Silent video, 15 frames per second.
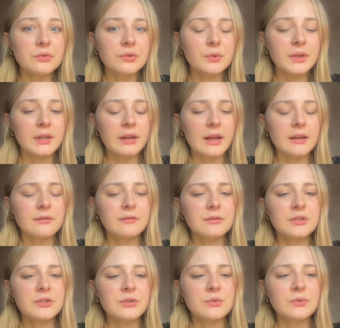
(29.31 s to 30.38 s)
do in life
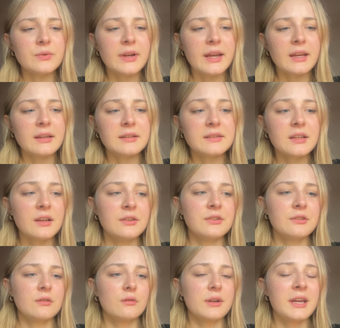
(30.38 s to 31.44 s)
to a certain
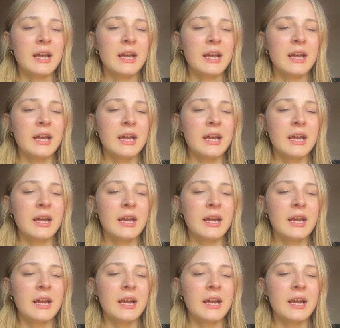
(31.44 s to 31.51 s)
degree,